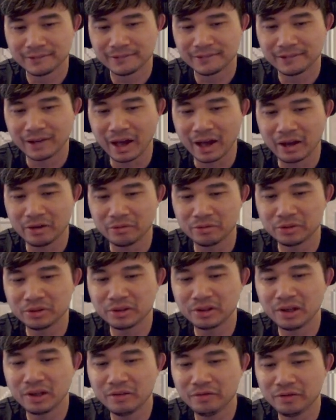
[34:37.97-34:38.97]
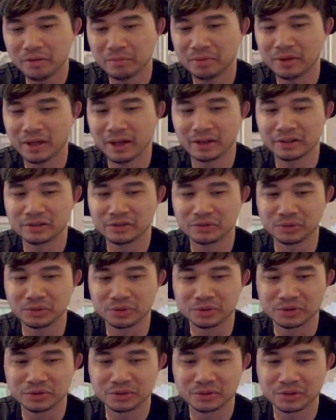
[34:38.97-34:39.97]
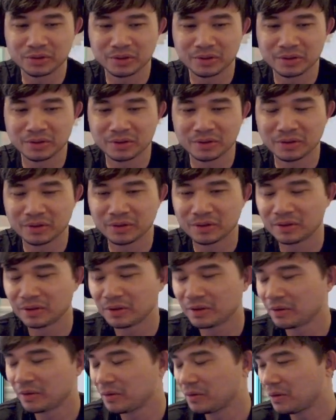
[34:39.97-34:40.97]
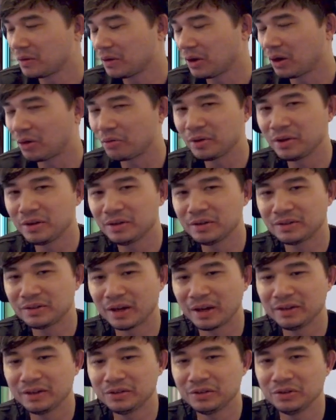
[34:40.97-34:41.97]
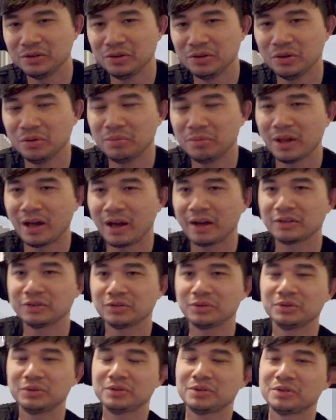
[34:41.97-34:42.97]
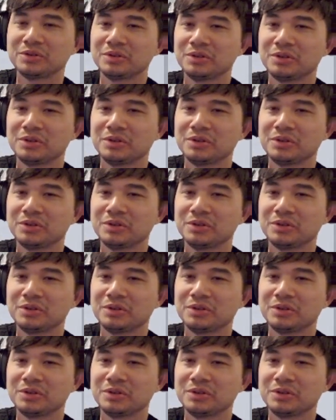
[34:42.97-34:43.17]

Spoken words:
I would love a black source. Are we gonna die to no black source?